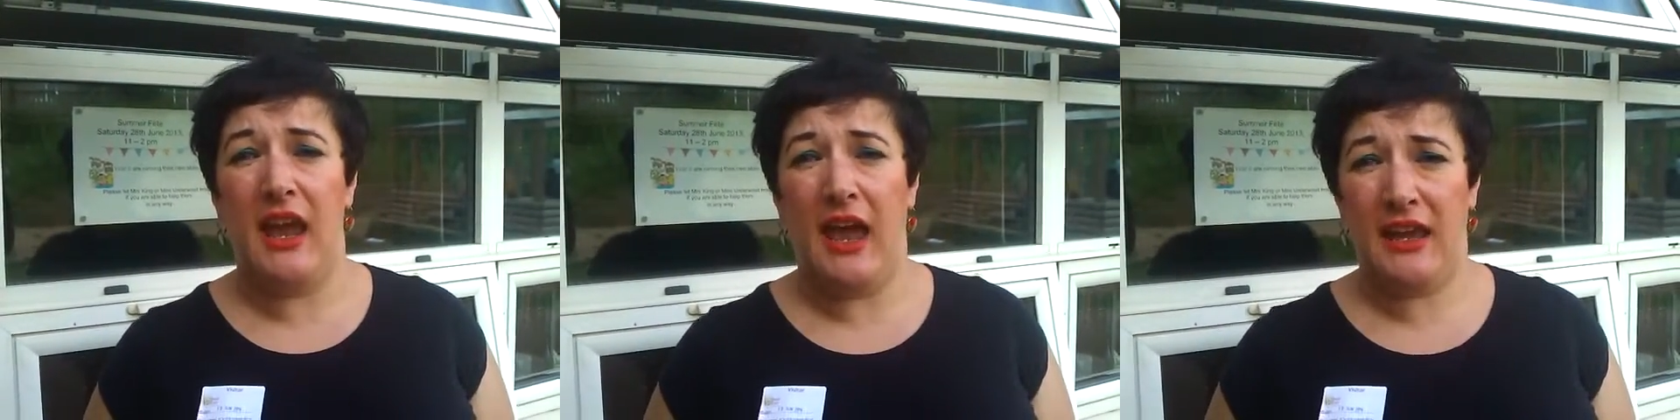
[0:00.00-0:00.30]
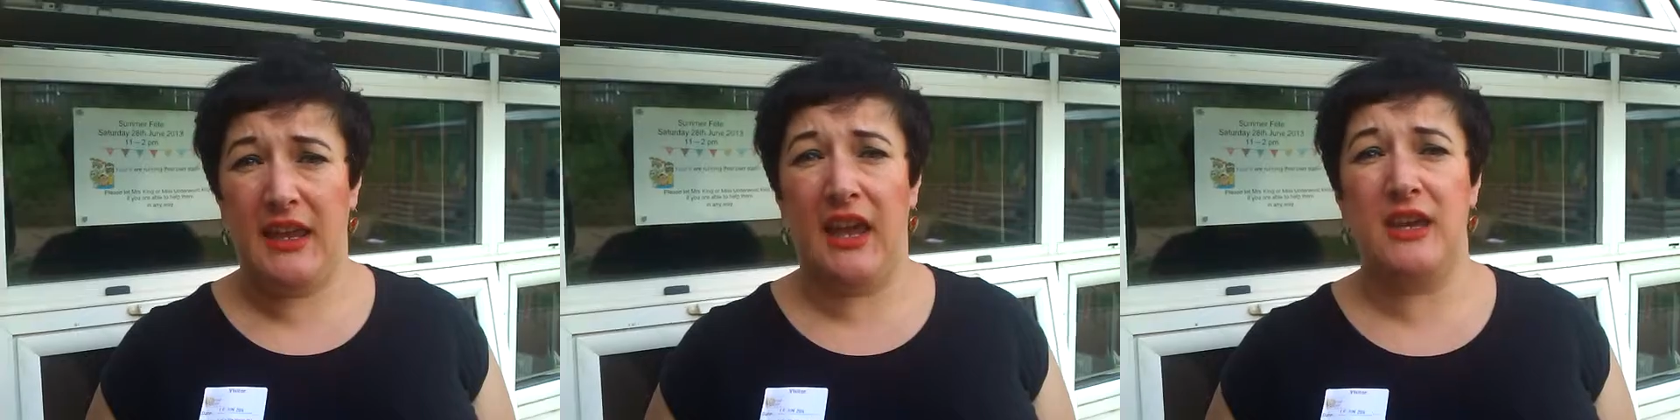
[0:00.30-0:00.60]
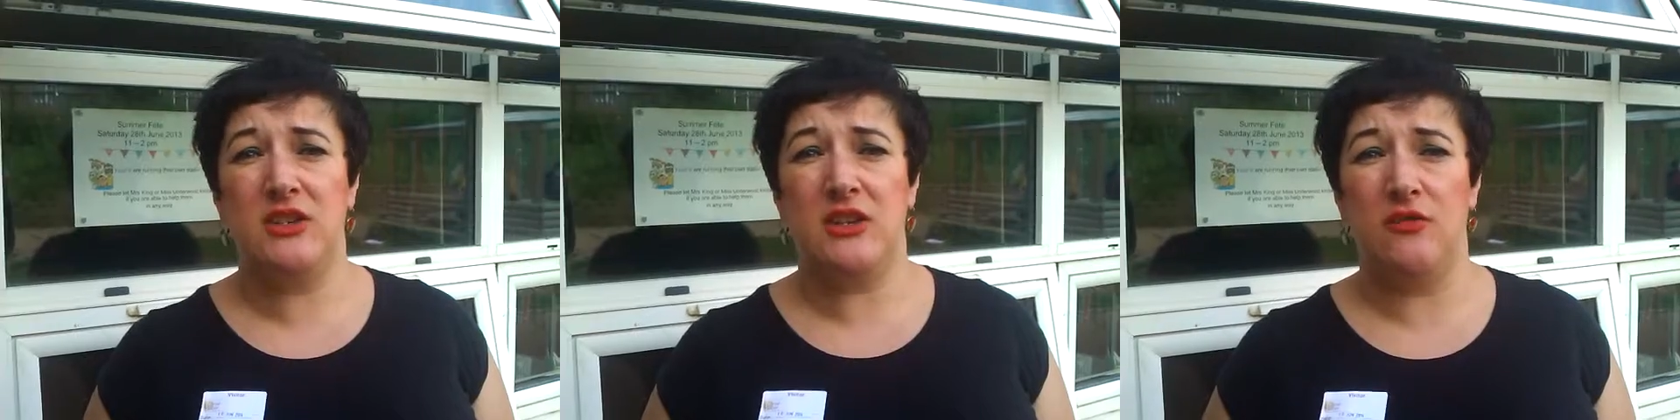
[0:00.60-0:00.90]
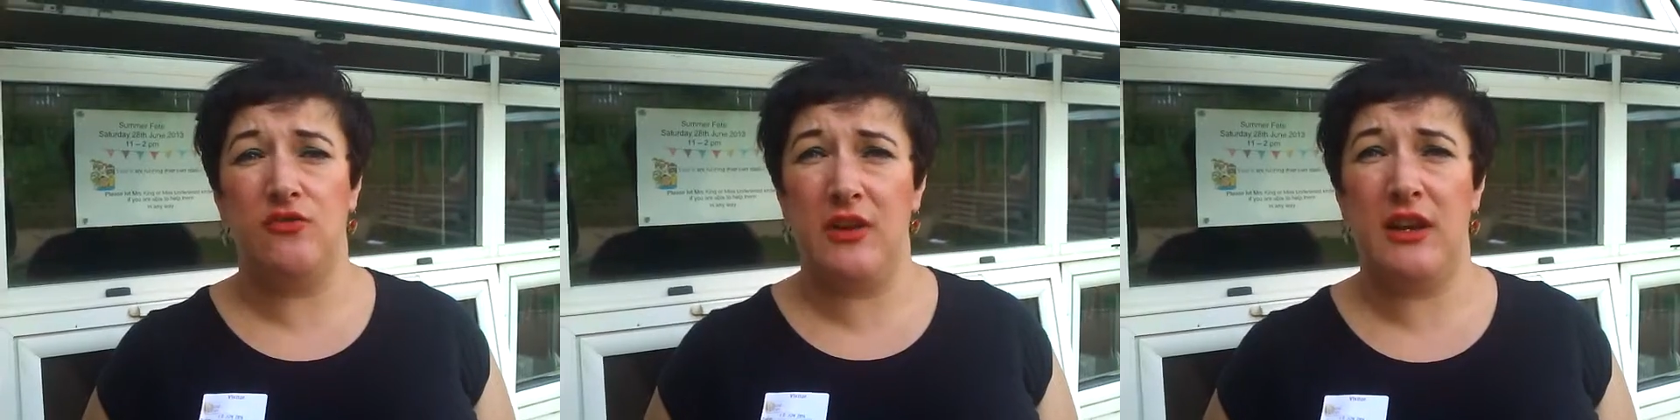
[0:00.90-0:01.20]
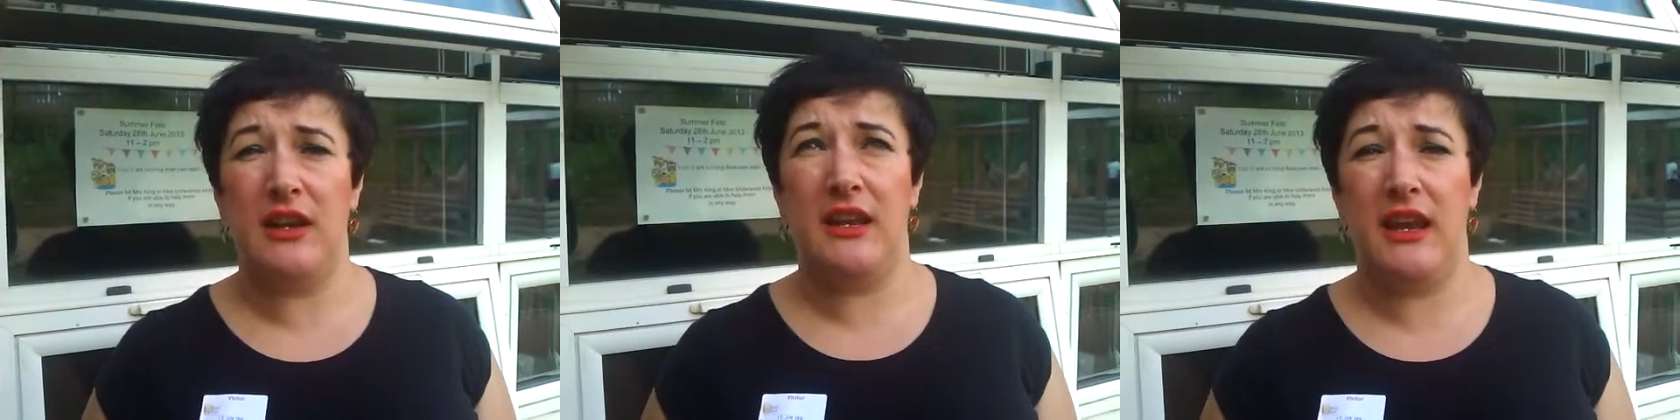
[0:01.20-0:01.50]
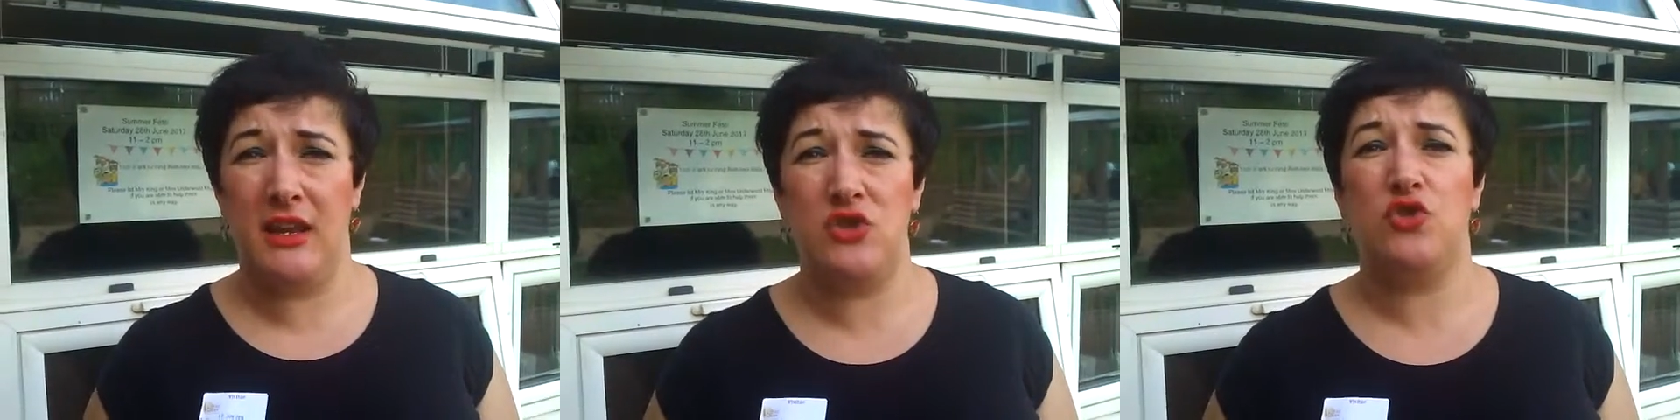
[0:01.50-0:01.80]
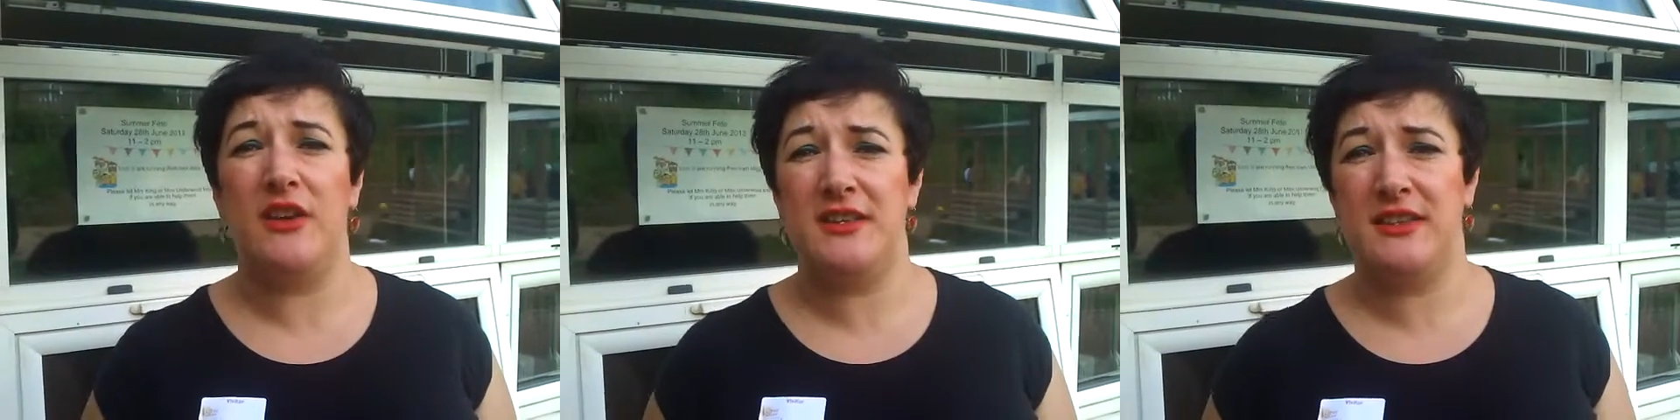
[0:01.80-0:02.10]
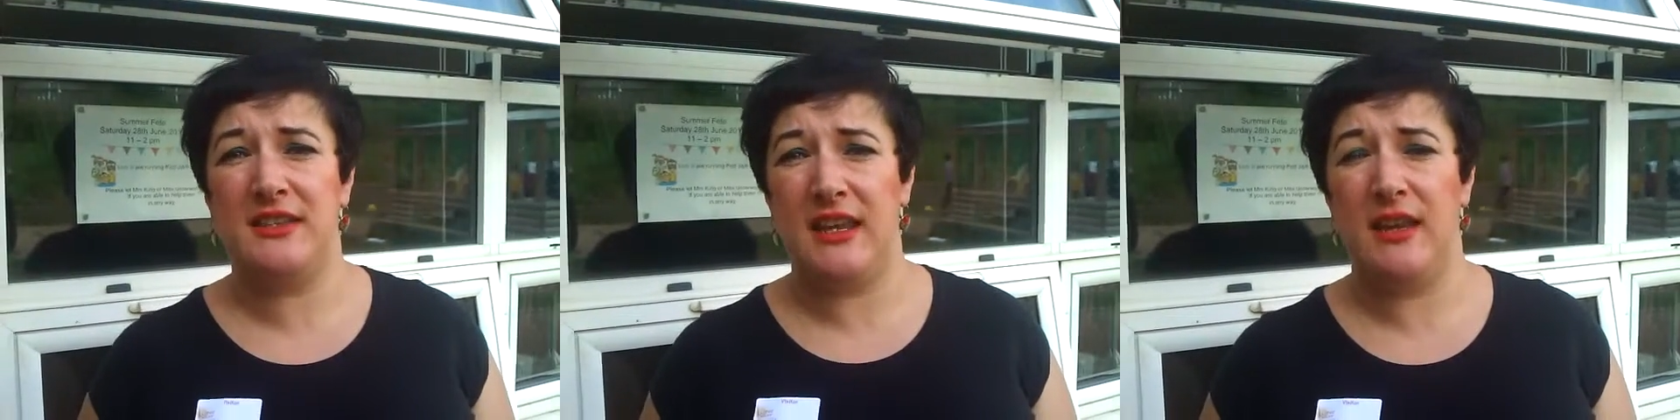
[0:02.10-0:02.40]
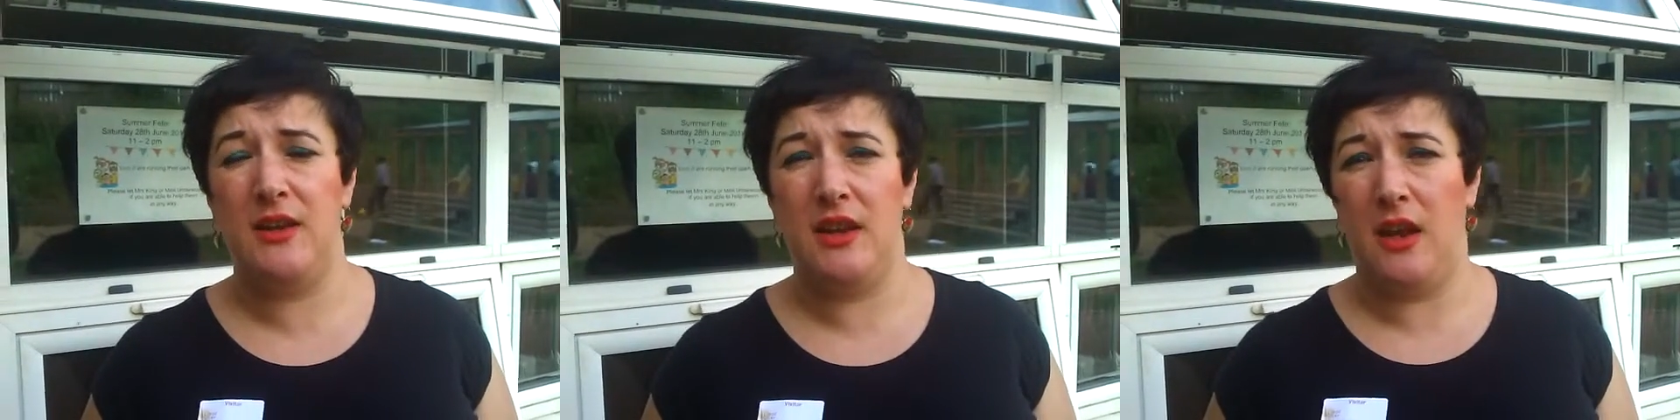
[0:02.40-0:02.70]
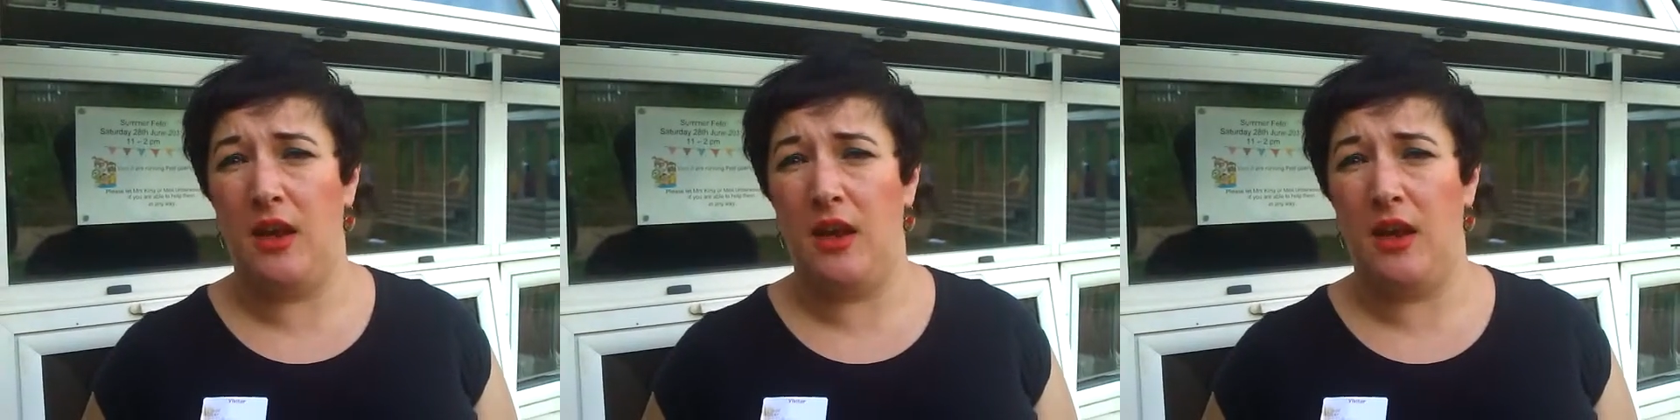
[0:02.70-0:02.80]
engaged and really interested in